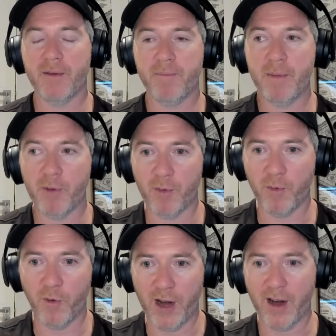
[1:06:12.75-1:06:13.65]
people
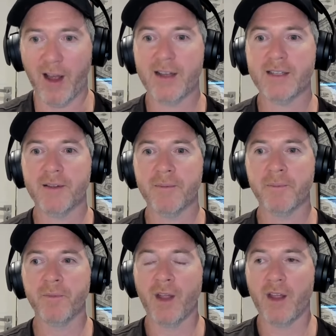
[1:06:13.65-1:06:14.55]
realize,
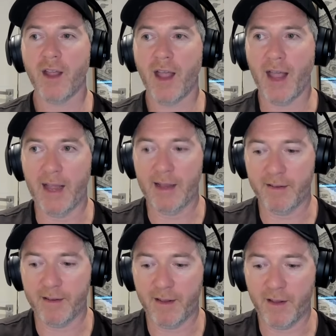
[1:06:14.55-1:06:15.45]

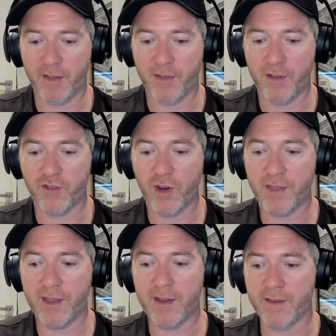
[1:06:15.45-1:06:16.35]
and the
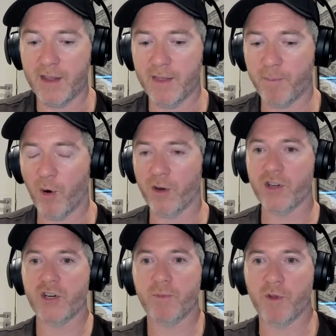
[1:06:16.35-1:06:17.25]
strength is in the
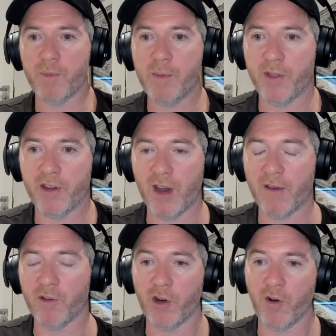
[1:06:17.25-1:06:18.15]
partnership or the people that you
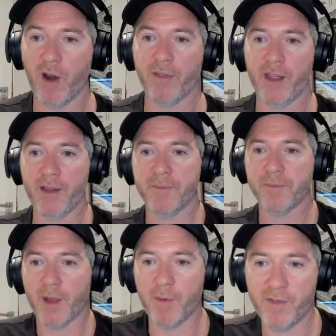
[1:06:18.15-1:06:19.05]
have on the ground there.
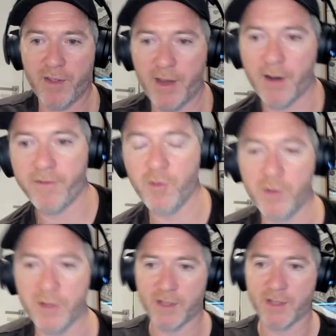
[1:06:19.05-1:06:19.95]
And we've seen that in a few
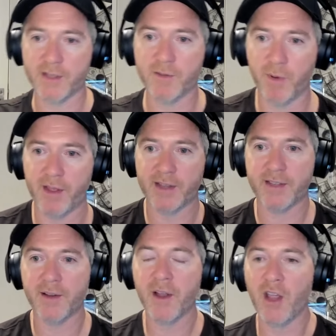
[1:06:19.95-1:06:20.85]
businesses, whether
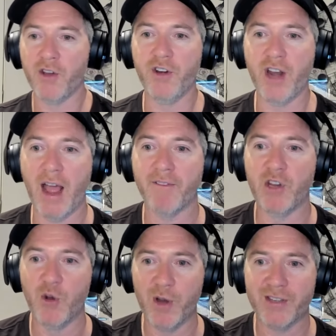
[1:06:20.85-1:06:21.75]
it's you need to have a
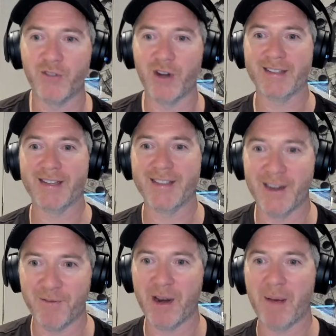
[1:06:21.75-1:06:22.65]
US address, a
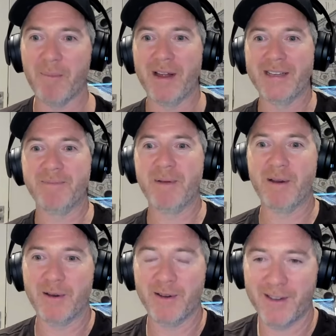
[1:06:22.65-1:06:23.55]
telephone number, and
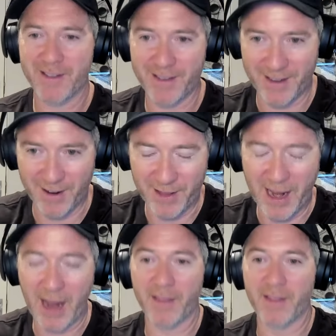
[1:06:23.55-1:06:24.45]
speak, the